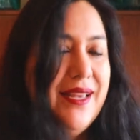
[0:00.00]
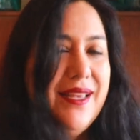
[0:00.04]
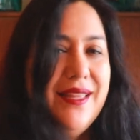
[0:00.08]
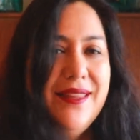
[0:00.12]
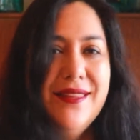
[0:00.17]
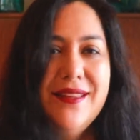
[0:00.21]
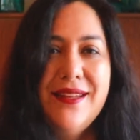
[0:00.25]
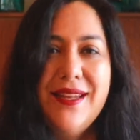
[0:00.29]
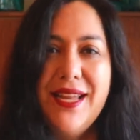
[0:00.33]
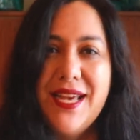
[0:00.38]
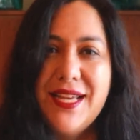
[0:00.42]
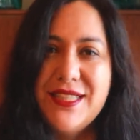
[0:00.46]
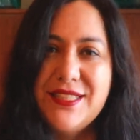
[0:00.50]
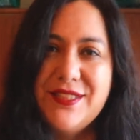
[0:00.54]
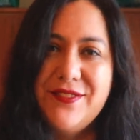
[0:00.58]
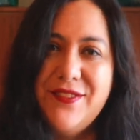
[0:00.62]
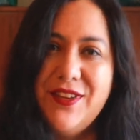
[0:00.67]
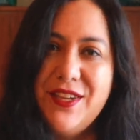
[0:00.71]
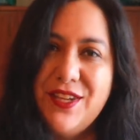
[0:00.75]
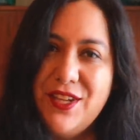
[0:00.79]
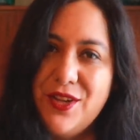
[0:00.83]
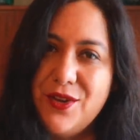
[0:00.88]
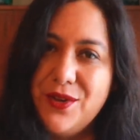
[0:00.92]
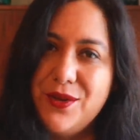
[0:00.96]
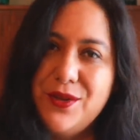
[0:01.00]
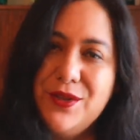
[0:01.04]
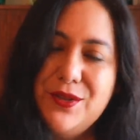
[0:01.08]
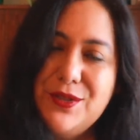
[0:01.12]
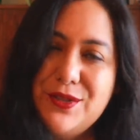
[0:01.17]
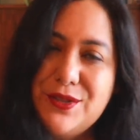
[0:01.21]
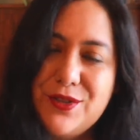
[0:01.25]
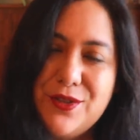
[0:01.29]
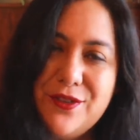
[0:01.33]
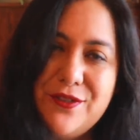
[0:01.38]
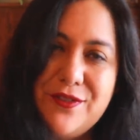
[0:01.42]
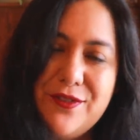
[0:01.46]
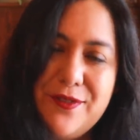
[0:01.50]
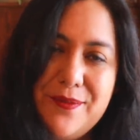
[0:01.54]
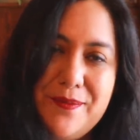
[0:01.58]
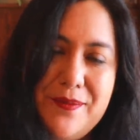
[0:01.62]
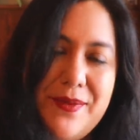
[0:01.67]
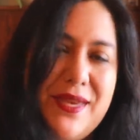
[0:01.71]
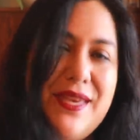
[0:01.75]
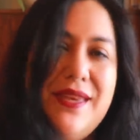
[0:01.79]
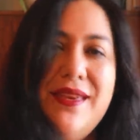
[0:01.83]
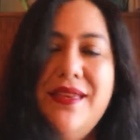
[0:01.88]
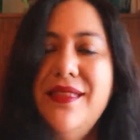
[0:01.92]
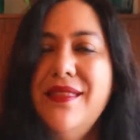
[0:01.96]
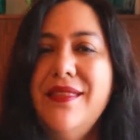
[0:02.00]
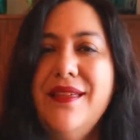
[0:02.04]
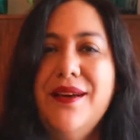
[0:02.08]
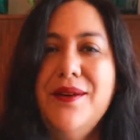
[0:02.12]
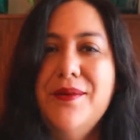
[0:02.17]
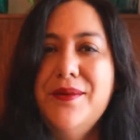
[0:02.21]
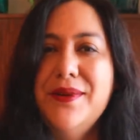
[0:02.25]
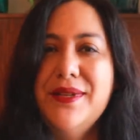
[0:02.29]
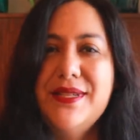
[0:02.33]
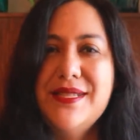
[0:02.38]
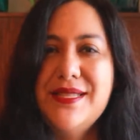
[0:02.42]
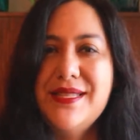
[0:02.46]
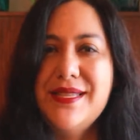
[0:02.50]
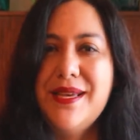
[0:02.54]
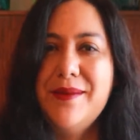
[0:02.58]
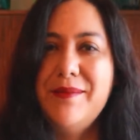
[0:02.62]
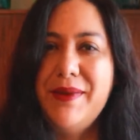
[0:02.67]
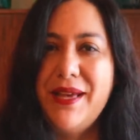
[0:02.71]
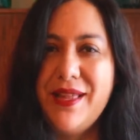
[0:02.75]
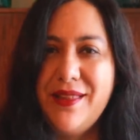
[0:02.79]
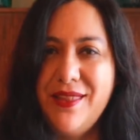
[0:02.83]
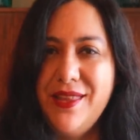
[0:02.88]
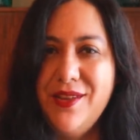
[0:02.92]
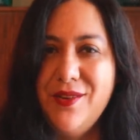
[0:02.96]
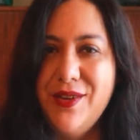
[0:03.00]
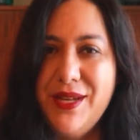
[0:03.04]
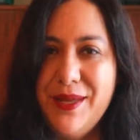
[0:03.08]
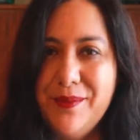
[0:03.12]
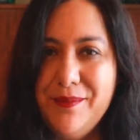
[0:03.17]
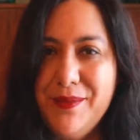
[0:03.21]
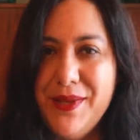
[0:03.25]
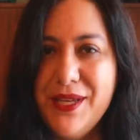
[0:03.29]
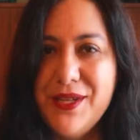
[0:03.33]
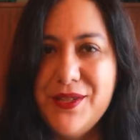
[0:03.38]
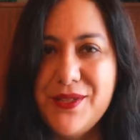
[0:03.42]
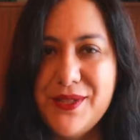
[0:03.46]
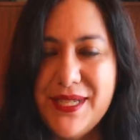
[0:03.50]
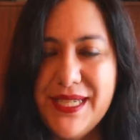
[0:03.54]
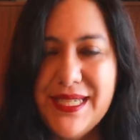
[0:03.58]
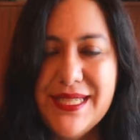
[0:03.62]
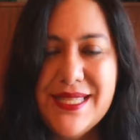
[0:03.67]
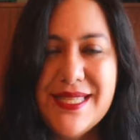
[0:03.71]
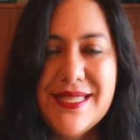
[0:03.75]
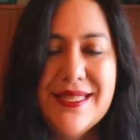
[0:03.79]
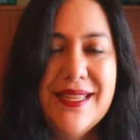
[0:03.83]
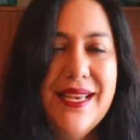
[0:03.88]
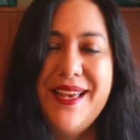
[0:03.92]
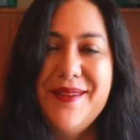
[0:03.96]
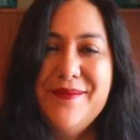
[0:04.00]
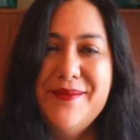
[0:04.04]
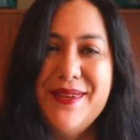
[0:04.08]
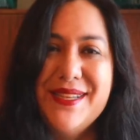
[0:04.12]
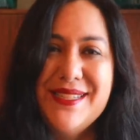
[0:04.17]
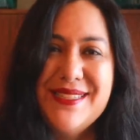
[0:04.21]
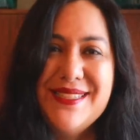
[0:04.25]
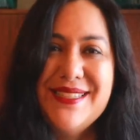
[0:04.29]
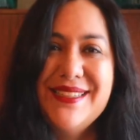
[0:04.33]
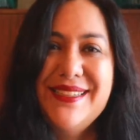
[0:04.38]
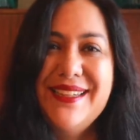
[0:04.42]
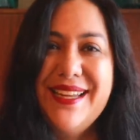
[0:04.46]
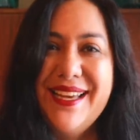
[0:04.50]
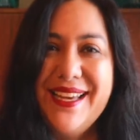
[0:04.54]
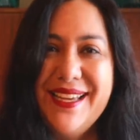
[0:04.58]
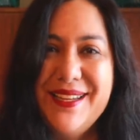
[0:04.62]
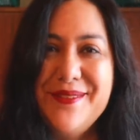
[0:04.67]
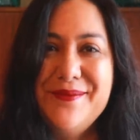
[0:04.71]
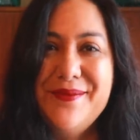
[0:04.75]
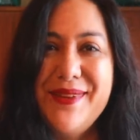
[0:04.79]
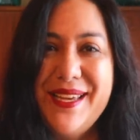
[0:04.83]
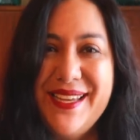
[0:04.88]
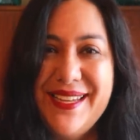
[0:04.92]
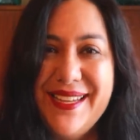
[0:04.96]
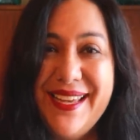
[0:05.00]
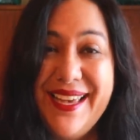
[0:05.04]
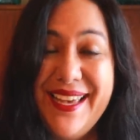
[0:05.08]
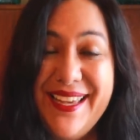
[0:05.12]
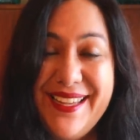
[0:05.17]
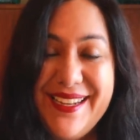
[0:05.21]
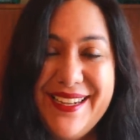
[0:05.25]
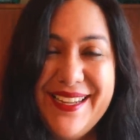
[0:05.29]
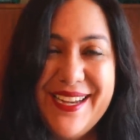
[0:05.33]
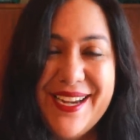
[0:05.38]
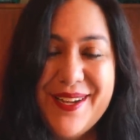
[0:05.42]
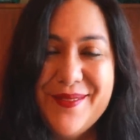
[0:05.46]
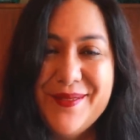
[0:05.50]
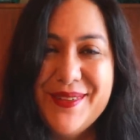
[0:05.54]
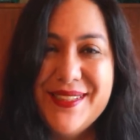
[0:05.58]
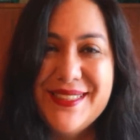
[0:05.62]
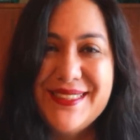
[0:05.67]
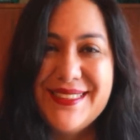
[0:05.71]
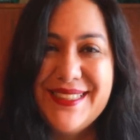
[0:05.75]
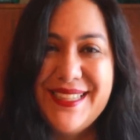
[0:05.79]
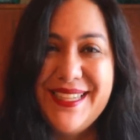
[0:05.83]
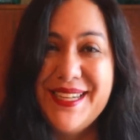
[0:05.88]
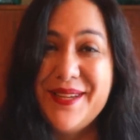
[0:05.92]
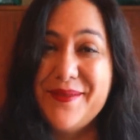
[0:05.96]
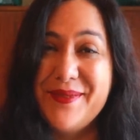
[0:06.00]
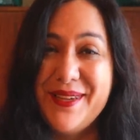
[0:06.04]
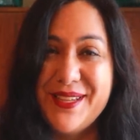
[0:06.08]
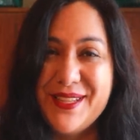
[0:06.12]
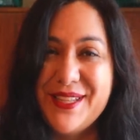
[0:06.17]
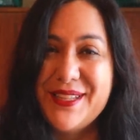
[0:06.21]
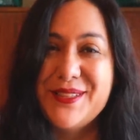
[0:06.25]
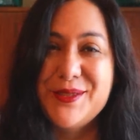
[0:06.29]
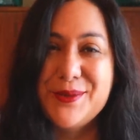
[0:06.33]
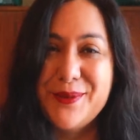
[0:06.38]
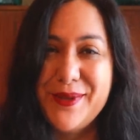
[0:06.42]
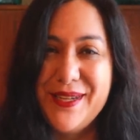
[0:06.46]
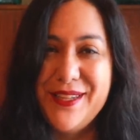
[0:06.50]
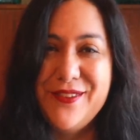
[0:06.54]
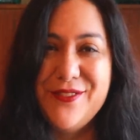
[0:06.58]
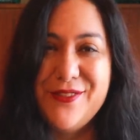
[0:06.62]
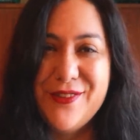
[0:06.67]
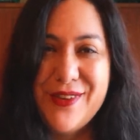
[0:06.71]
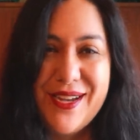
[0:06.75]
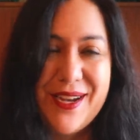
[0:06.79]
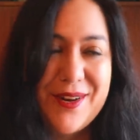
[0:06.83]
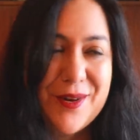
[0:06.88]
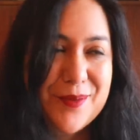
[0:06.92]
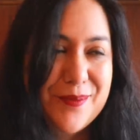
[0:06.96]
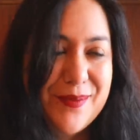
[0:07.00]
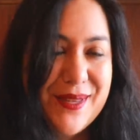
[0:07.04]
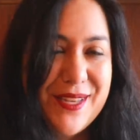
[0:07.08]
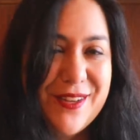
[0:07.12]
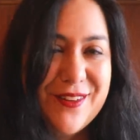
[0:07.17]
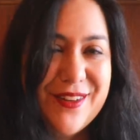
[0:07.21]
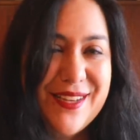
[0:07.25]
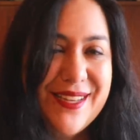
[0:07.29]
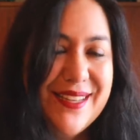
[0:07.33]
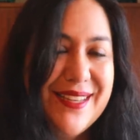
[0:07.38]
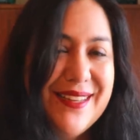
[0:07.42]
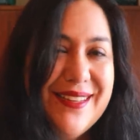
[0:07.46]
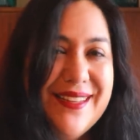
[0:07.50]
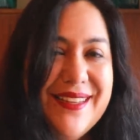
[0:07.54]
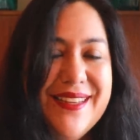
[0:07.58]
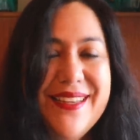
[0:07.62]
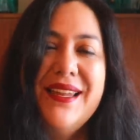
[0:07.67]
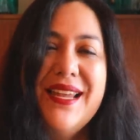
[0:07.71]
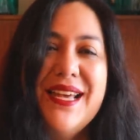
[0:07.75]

In the last video you saw from me that was about the Olympia dress, I mentioned I had made eight garments in about a twenty-four hour period.